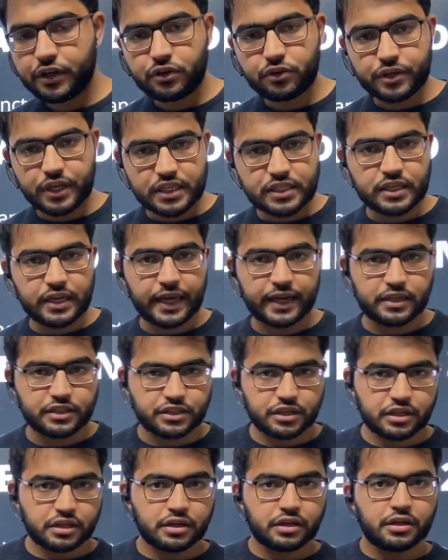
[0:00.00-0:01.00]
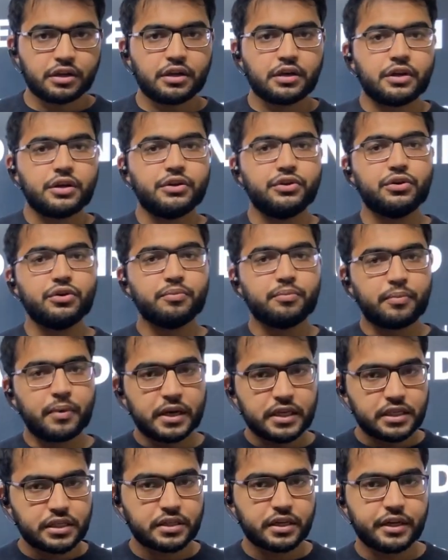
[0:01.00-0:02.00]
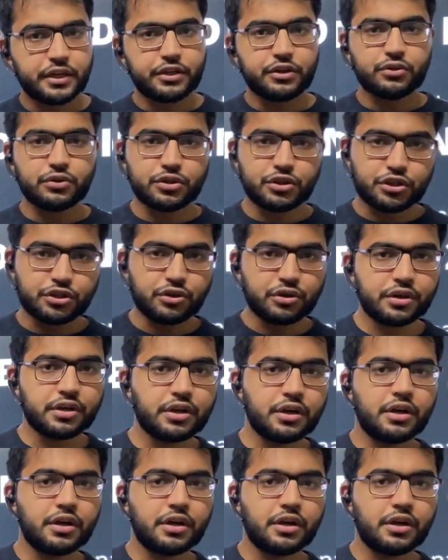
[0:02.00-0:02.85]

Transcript: today's lecture, you must and you should